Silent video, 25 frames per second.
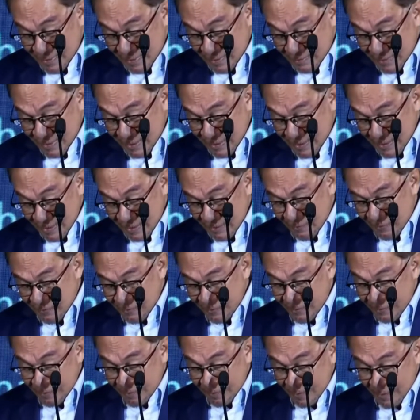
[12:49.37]
believe
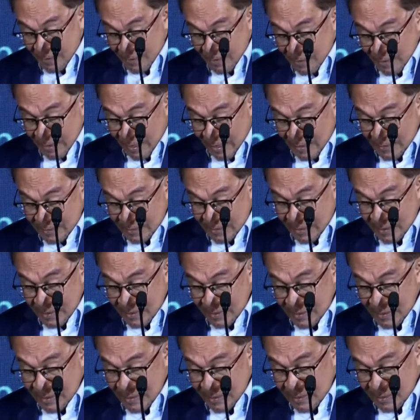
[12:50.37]
ASEAN
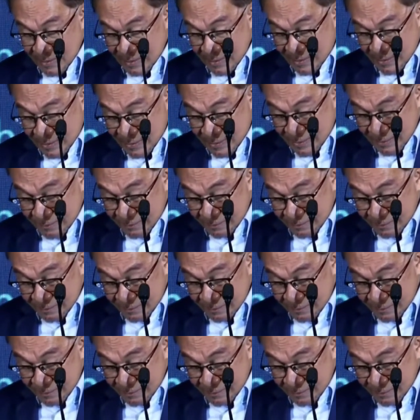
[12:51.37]
leaders